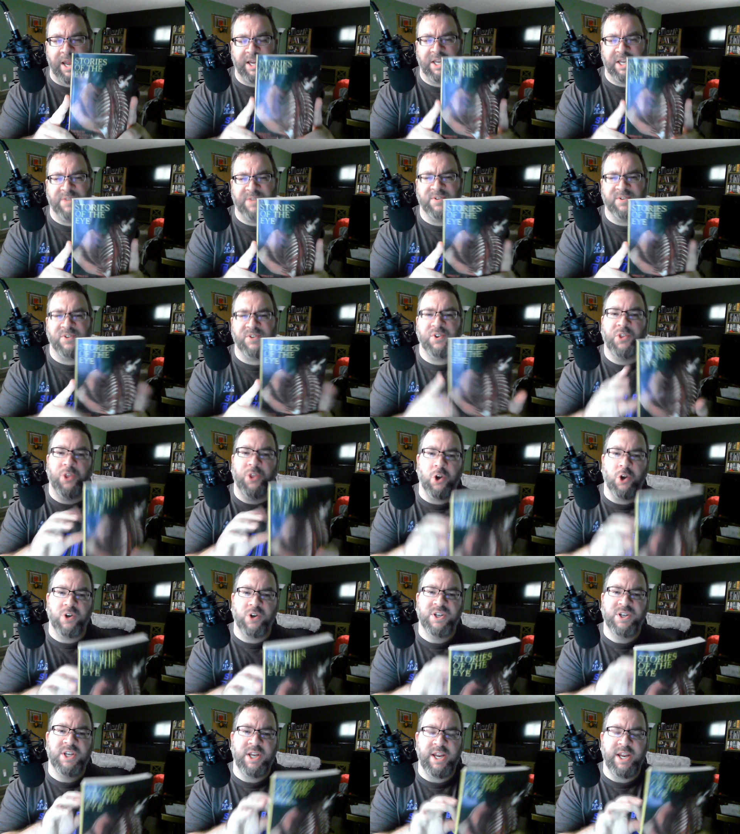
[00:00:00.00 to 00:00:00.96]
gives us
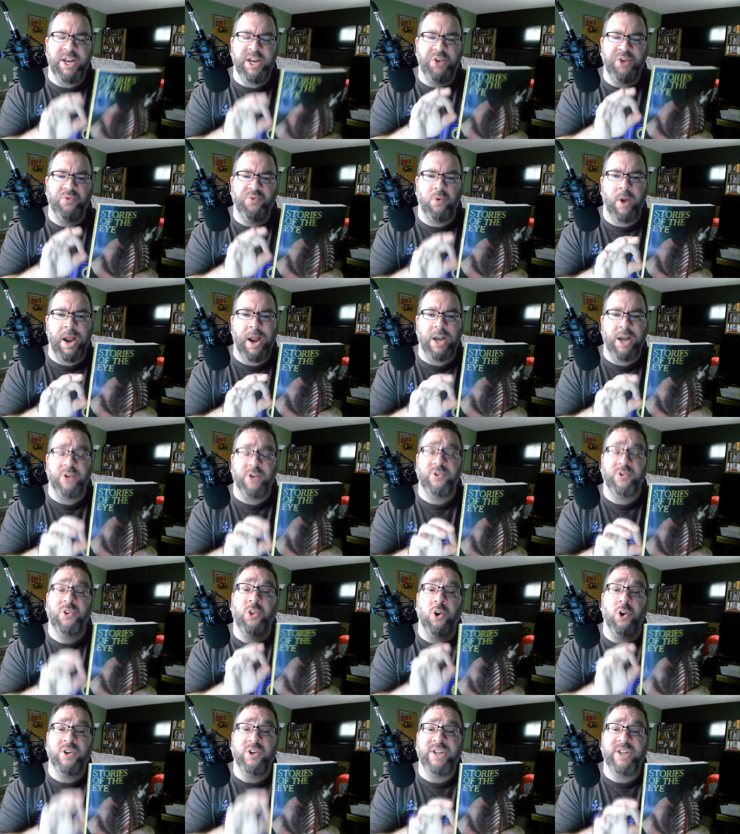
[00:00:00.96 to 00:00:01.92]
13 writers,
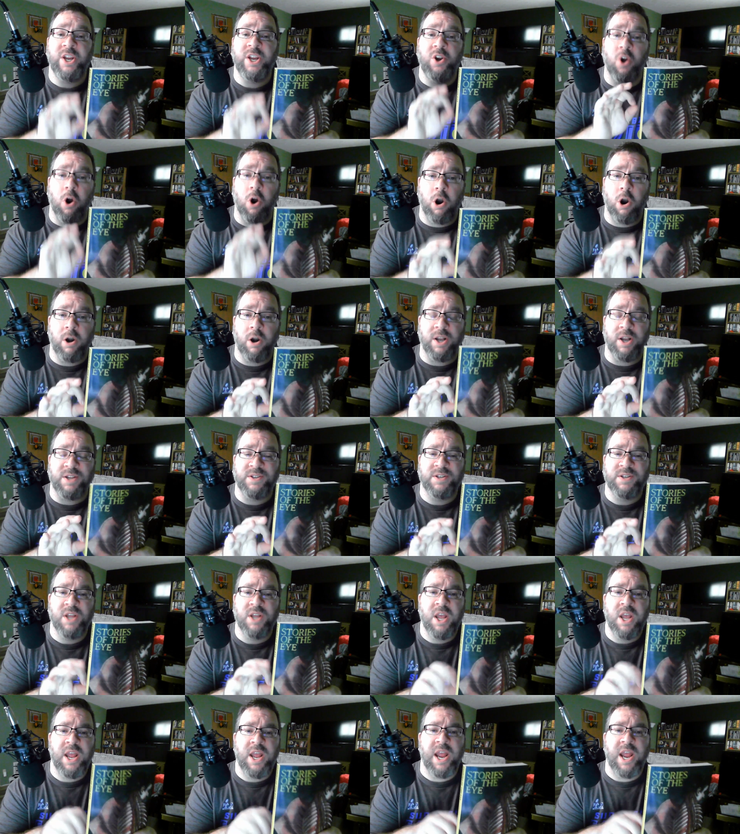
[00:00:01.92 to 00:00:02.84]
13 artists,